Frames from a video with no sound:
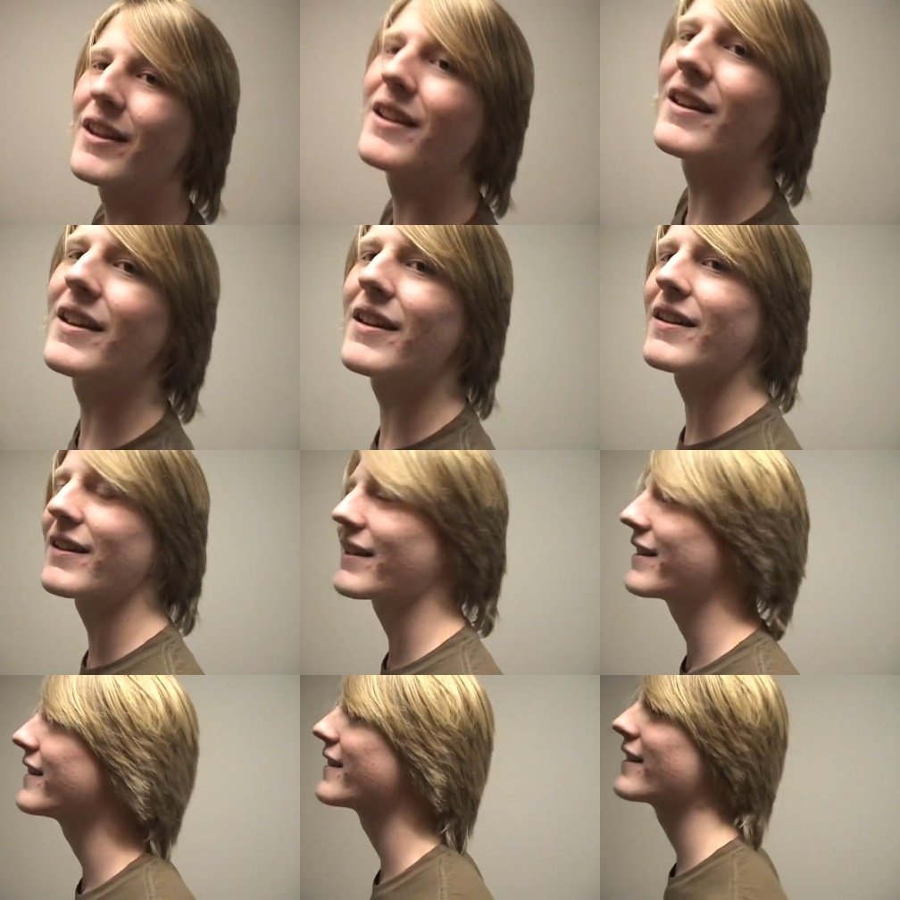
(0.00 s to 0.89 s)
That new
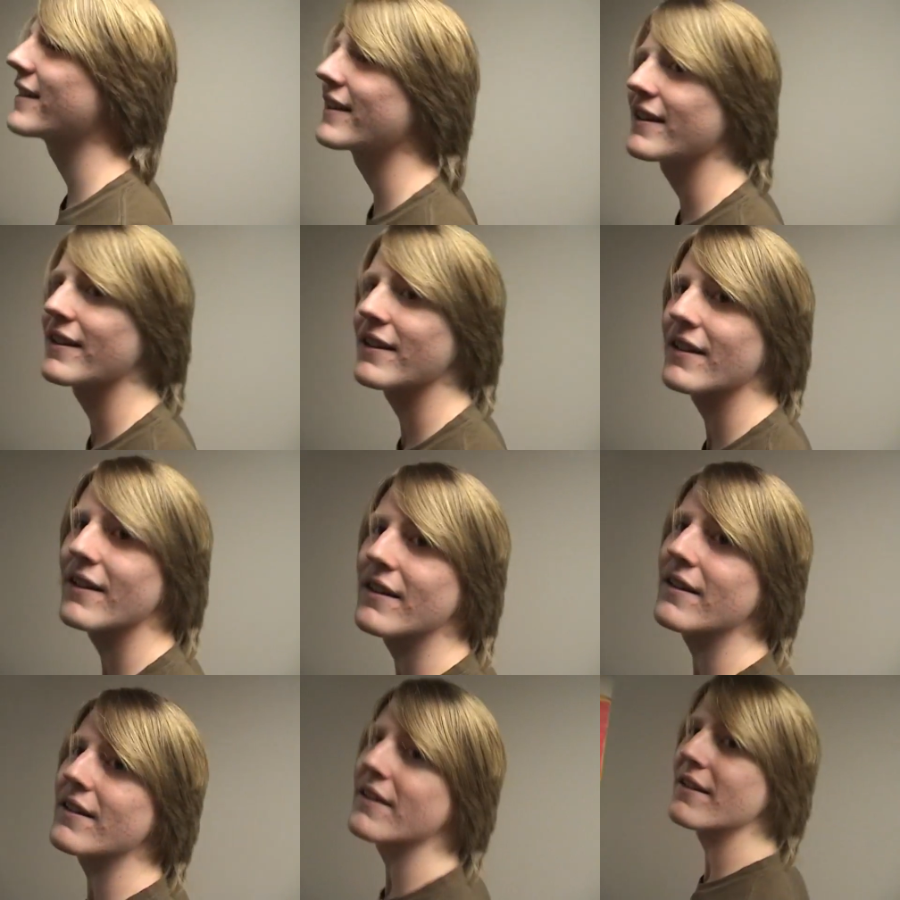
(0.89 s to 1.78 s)
camera I've always
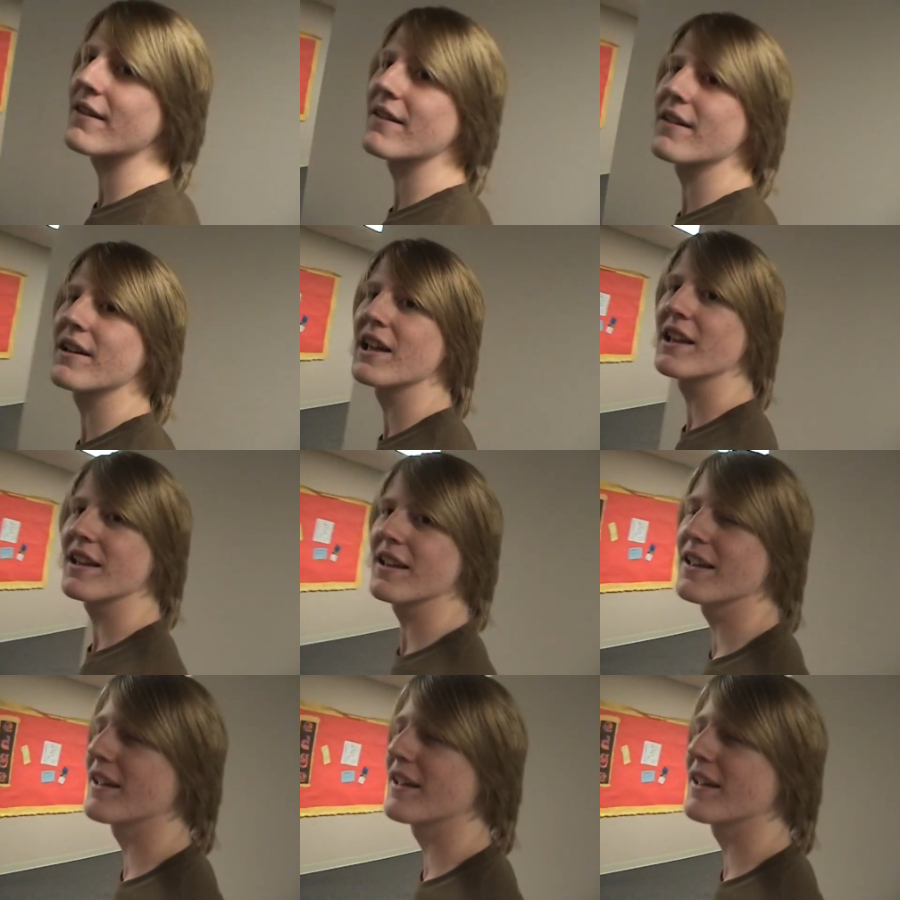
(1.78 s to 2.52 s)
been wanting?